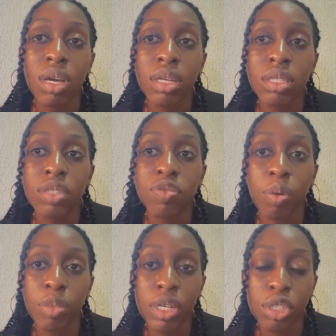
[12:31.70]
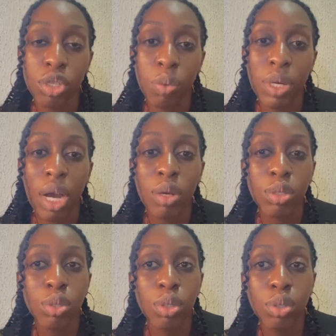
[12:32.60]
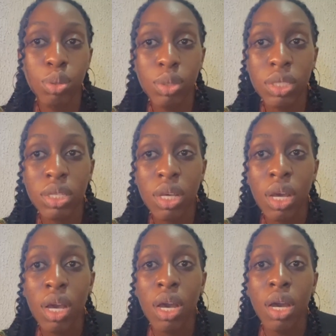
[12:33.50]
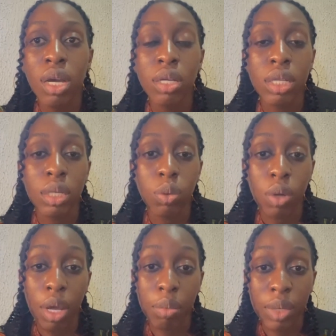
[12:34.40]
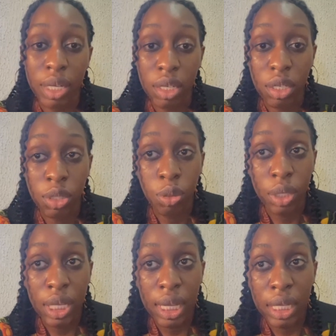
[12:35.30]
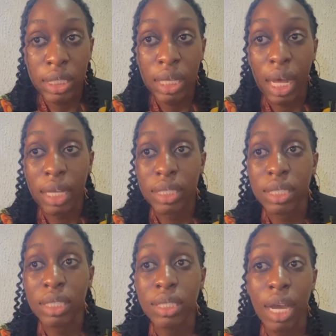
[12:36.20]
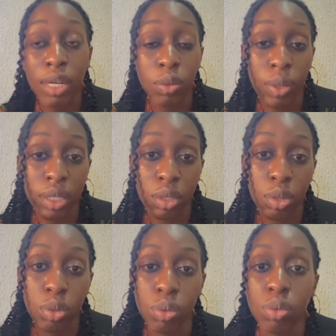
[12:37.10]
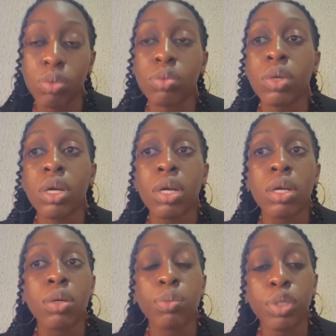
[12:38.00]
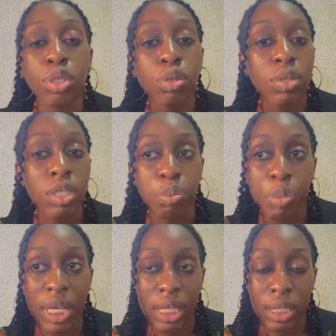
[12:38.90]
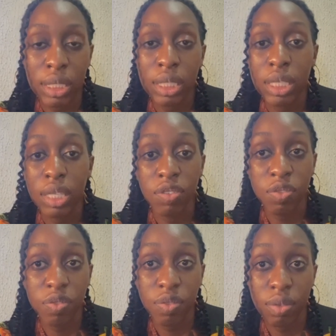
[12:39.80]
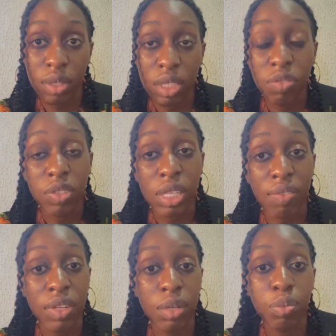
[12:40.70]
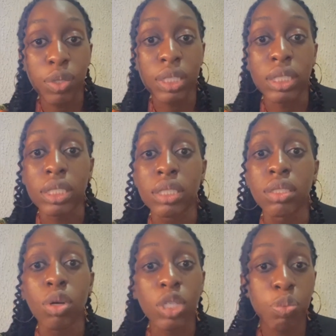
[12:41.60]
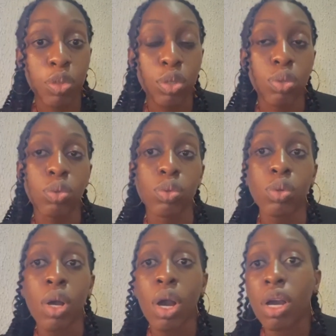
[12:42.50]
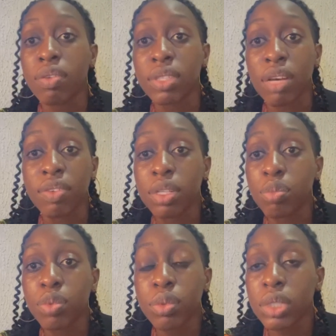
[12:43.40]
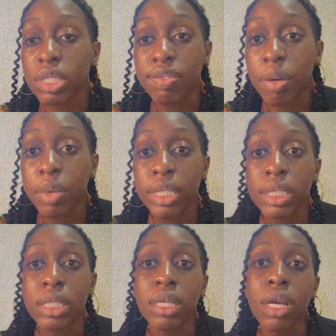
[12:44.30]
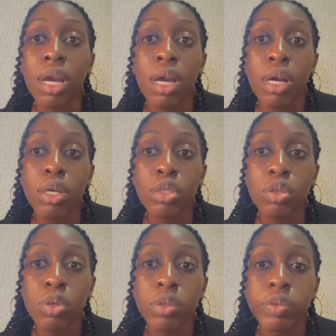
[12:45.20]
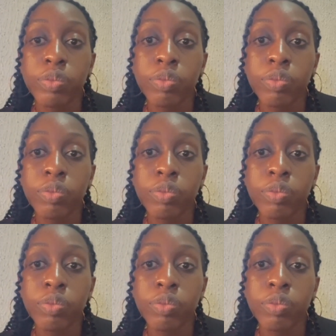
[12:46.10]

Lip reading: the formulation, we can also use lidocaine as a diluent to reduce the pain if it's available in the hospital or if it's available in the pharmacy. So